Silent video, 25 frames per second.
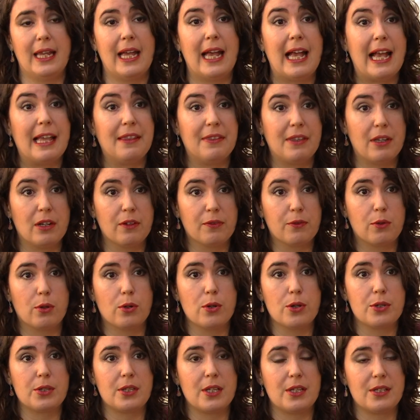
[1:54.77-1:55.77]
And then, of
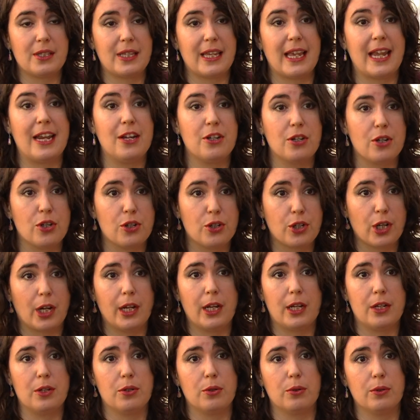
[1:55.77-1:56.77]
course, there's the Asian
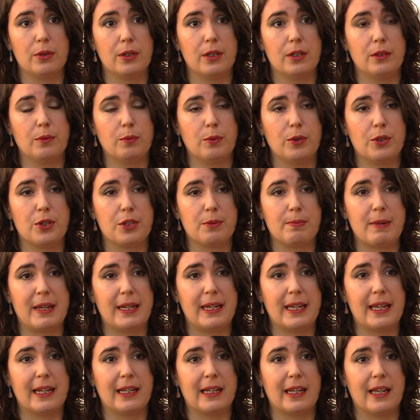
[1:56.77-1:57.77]
giant hornet, which has
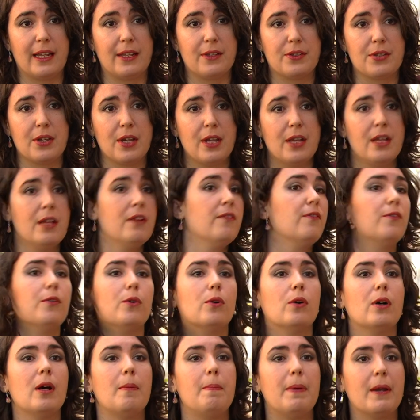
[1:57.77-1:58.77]
made headlines
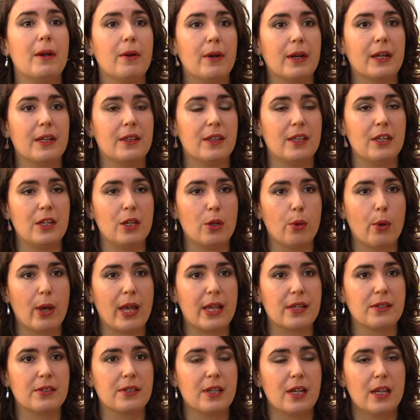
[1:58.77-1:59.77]
for appearing in the
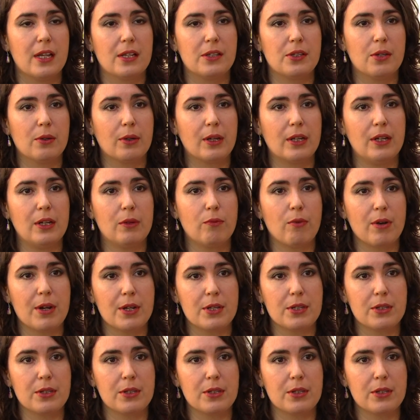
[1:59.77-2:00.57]
US. So can you run